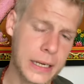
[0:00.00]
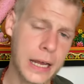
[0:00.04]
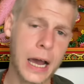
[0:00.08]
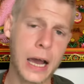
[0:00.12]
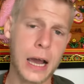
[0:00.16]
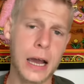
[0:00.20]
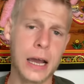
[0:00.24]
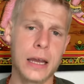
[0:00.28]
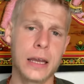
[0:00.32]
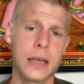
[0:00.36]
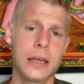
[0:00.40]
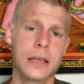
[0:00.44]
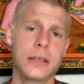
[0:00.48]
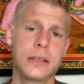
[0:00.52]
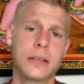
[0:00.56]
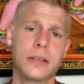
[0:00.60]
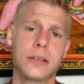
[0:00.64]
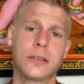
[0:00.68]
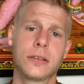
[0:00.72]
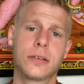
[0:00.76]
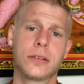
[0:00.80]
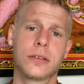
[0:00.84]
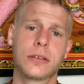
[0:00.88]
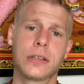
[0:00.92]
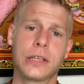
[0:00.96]
hide,
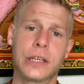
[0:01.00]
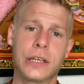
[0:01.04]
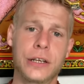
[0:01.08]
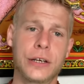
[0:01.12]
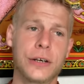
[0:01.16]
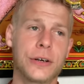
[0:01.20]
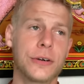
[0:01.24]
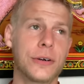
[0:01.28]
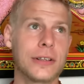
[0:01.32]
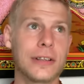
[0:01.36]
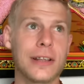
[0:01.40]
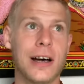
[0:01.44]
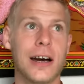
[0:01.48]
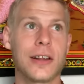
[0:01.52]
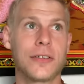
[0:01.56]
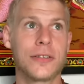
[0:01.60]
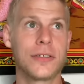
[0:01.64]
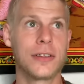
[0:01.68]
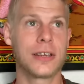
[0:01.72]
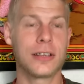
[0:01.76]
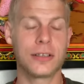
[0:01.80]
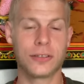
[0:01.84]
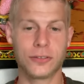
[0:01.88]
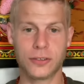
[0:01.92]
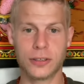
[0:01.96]
you know, a lot of
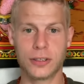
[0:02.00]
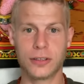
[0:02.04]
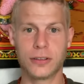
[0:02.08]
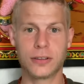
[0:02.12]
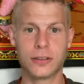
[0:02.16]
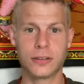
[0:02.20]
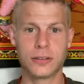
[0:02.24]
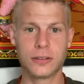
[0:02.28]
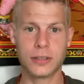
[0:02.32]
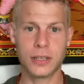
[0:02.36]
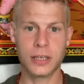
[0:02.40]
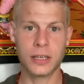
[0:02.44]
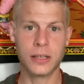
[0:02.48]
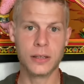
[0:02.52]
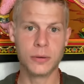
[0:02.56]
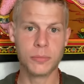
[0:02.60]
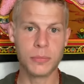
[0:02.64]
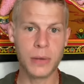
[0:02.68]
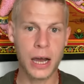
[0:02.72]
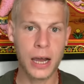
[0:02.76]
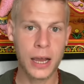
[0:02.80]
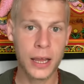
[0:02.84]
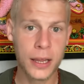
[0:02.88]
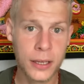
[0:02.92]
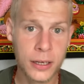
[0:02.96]
things in in the
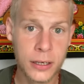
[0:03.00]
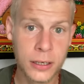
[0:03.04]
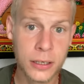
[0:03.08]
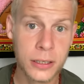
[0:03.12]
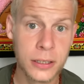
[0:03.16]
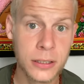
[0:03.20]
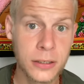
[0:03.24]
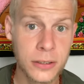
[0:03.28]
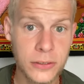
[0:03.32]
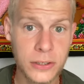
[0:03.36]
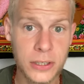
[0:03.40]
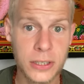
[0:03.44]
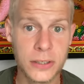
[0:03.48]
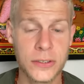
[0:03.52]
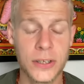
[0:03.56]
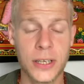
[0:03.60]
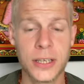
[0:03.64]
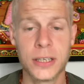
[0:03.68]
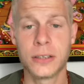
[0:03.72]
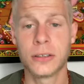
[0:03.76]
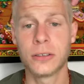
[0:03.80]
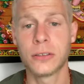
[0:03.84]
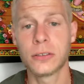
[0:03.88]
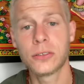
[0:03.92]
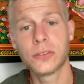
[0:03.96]
Maya and
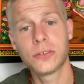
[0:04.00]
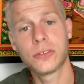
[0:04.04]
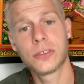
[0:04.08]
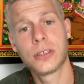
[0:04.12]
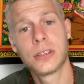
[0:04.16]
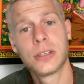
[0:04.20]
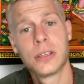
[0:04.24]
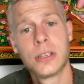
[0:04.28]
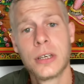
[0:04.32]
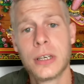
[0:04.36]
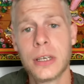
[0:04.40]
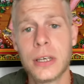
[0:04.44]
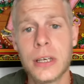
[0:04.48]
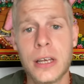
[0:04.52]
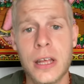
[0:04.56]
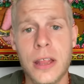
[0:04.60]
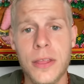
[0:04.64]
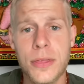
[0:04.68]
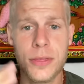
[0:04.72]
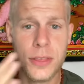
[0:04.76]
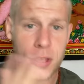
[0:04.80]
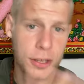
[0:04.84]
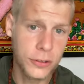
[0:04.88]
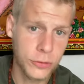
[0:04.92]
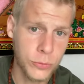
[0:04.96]
details and
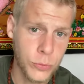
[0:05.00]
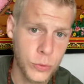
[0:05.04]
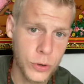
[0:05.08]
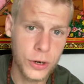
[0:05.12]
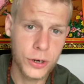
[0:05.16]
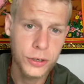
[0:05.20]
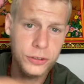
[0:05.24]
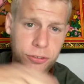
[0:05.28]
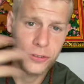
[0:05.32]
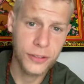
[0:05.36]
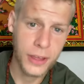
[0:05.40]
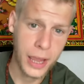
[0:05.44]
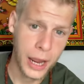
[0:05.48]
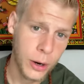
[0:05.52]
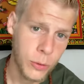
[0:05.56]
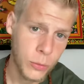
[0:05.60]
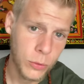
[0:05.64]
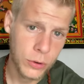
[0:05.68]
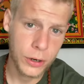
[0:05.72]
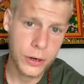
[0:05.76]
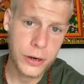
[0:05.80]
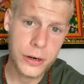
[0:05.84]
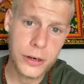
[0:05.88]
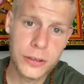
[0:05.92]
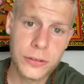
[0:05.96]
this works, that
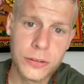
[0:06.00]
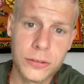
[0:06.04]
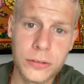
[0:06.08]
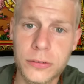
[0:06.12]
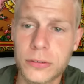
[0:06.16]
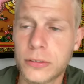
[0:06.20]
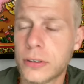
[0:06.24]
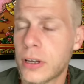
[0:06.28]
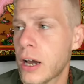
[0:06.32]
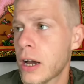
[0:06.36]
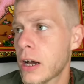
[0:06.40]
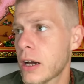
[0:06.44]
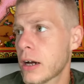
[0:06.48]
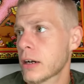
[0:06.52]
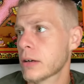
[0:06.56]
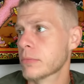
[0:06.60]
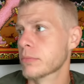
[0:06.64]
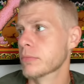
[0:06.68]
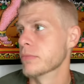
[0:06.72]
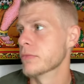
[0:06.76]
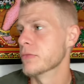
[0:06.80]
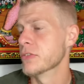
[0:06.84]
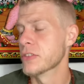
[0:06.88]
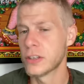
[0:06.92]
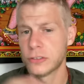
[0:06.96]
works.
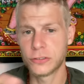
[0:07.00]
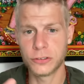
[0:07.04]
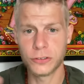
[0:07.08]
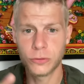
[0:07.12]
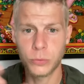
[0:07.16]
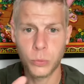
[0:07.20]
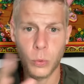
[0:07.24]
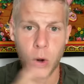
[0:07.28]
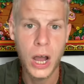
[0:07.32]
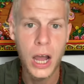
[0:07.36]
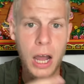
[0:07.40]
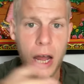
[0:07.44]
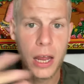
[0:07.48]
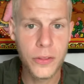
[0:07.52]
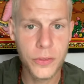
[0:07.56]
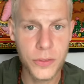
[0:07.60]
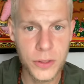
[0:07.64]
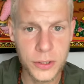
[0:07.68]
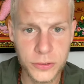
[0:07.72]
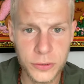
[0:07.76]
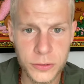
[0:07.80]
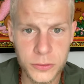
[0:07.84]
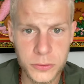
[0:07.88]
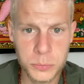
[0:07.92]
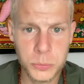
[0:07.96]
Um, this is why
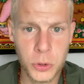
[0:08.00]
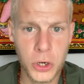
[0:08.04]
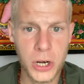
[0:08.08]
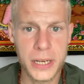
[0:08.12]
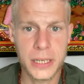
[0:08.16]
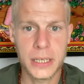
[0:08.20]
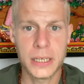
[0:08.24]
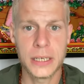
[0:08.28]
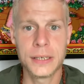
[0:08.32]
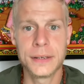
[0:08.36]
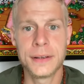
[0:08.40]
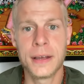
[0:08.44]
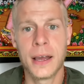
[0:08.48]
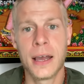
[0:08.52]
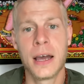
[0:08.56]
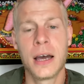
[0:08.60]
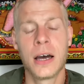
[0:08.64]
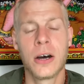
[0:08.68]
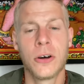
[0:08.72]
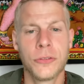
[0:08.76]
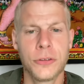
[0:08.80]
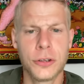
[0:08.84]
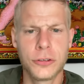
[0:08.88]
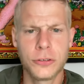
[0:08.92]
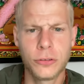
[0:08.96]
this is breaking
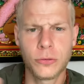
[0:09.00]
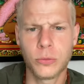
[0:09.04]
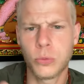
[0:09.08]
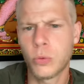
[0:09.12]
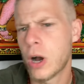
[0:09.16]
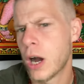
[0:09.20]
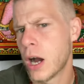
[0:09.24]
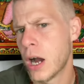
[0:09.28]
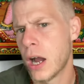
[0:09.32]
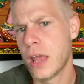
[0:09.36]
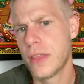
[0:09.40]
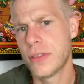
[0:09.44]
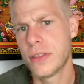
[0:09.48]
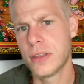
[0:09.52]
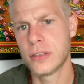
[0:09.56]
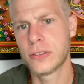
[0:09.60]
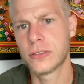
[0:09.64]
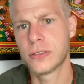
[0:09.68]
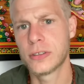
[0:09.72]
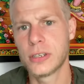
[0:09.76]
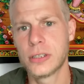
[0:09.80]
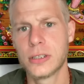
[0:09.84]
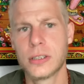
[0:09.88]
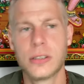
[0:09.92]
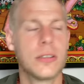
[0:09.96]
down. This is why
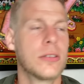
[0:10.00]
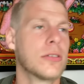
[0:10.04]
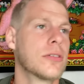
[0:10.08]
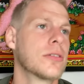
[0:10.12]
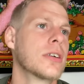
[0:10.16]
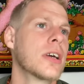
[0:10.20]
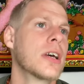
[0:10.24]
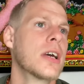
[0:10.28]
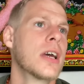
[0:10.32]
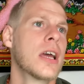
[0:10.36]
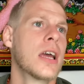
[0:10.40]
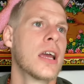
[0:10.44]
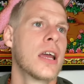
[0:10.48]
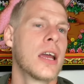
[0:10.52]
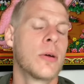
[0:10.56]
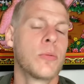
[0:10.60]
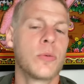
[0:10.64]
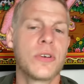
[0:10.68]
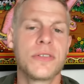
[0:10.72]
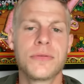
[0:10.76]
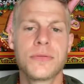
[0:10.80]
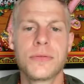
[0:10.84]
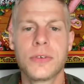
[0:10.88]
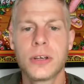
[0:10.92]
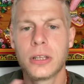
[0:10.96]
this is and
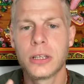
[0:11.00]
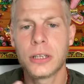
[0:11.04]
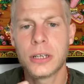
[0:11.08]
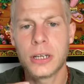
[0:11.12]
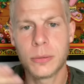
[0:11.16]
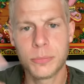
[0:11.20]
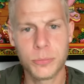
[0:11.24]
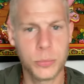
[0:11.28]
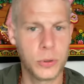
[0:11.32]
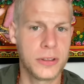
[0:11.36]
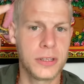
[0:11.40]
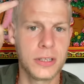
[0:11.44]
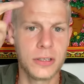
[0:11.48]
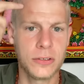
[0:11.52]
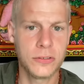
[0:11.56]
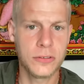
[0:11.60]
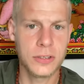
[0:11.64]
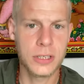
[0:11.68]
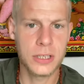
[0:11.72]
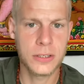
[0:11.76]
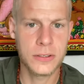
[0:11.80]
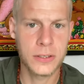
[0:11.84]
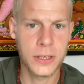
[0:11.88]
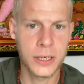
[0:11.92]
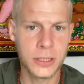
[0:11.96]
we fill it up with these
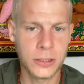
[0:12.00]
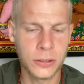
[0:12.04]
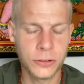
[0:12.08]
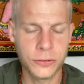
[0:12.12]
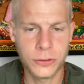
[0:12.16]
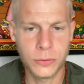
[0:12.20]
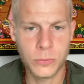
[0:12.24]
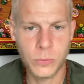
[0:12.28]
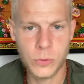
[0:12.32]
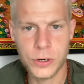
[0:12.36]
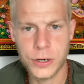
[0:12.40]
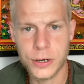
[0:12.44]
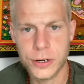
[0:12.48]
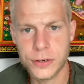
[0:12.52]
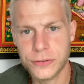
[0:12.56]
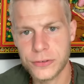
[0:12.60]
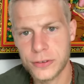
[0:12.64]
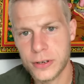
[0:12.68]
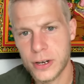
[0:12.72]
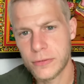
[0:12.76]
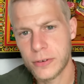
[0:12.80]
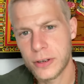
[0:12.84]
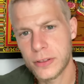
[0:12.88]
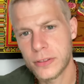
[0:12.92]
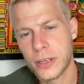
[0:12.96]
details and words
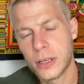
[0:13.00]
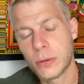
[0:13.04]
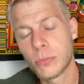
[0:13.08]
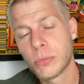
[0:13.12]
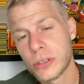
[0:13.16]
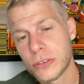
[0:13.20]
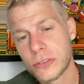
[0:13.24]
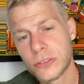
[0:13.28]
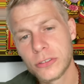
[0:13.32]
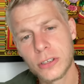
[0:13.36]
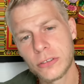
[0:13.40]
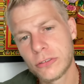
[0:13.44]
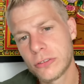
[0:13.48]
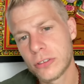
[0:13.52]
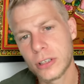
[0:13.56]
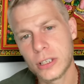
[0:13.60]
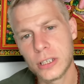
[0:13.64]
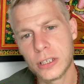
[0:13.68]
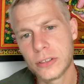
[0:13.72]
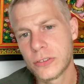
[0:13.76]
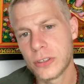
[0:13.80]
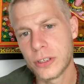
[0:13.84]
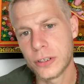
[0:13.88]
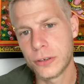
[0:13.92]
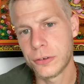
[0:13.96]
and everything, but essentially
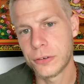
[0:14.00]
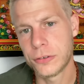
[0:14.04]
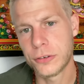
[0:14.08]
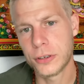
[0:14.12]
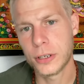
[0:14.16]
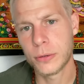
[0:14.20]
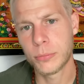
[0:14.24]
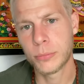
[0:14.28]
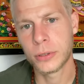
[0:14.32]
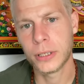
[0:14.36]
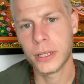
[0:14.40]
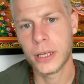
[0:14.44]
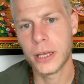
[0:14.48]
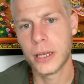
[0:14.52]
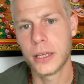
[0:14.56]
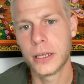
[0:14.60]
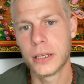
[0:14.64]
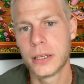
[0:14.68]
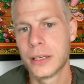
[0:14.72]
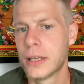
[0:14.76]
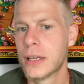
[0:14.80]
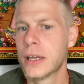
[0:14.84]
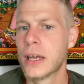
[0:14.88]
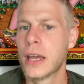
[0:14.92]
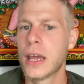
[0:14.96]
it's energy at
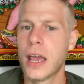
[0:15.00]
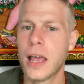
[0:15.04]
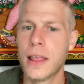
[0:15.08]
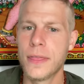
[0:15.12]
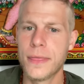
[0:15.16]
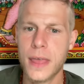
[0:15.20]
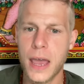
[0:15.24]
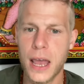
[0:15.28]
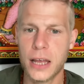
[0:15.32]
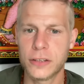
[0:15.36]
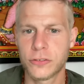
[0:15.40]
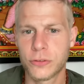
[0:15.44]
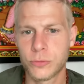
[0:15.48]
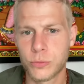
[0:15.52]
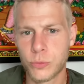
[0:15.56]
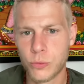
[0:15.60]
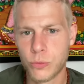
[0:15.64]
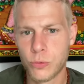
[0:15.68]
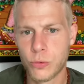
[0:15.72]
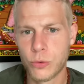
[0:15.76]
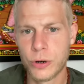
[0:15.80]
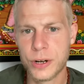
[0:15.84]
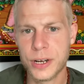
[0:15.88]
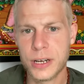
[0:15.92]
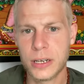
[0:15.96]
play. And that's
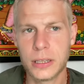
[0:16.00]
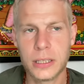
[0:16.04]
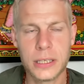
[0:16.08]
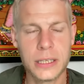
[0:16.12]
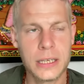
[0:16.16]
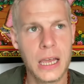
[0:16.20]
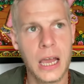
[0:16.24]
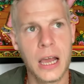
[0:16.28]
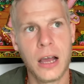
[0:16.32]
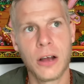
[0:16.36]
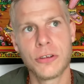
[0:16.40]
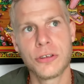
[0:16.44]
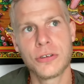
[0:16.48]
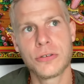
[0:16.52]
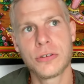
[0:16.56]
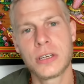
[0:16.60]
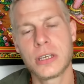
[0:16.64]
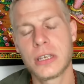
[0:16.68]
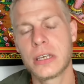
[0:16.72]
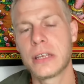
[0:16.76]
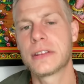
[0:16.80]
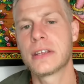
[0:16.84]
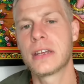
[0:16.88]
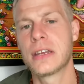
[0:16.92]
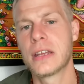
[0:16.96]
really how you
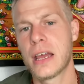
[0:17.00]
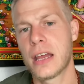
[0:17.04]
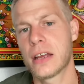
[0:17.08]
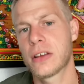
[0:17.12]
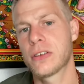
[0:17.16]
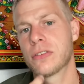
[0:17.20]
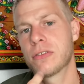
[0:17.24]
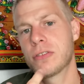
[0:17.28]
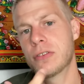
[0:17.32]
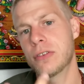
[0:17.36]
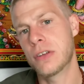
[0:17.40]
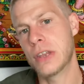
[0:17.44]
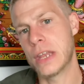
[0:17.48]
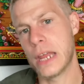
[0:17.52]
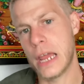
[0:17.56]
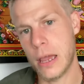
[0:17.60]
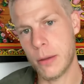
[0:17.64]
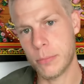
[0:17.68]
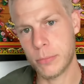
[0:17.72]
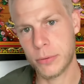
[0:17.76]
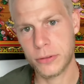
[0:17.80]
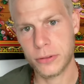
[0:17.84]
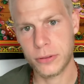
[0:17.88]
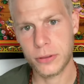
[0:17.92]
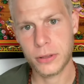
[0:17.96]
can get the next
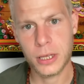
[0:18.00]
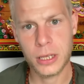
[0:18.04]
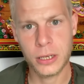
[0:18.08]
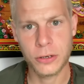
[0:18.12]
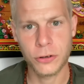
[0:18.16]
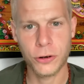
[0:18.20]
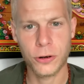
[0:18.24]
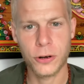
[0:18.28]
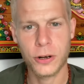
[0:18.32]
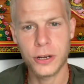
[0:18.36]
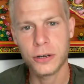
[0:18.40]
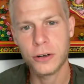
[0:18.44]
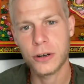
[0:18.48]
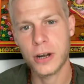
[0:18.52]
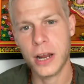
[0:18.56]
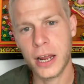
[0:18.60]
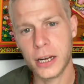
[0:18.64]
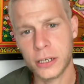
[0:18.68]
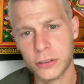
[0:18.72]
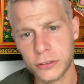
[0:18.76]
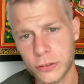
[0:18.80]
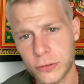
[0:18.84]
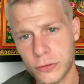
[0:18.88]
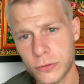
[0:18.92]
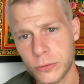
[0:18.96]
depth in your
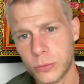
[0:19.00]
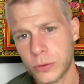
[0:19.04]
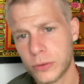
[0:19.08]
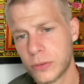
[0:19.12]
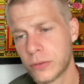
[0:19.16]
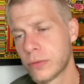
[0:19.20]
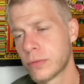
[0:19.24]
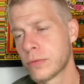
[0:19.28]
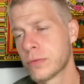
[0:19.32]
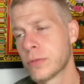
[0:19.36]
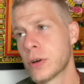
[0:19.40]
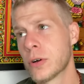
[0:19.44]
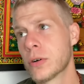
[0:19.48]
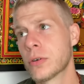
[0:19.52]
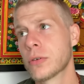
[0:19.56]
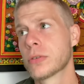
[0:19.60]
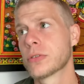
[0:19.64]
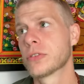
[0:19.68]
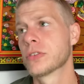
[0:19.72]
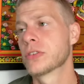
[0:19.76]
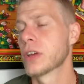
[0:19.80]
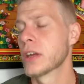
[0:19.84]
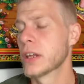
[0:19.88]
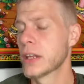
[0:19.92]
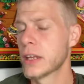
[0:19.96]
interactions with
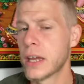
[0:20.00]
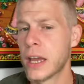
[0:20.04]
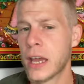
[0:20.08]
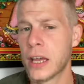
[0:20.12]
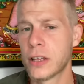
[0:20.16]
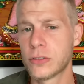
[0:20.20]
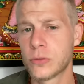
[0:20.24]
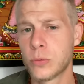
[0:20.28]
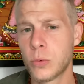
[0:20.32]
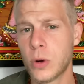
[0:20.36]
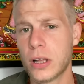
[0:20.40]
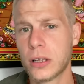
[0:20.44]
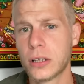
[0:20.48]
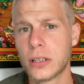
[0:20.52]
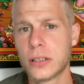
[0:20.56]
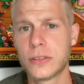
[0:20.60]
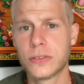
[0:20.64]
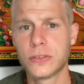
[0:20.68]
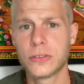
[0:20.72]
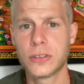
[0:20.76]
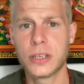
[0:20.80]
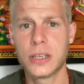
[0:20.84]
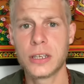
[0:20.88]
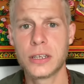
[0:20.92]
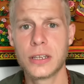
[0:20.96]
folks eh, as well
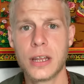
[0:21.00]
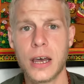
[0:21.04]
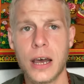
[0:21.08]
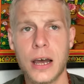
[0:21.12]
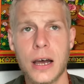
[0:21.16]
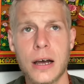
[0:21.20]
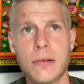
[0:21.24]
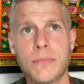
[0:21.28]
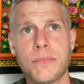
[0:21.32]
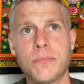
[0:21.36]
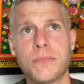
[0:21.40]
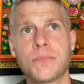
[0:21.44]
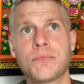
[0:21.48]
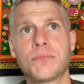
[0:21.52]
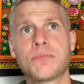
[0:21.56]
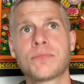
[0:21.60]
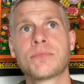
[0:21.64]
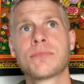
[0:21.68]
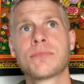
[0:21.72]
as in um,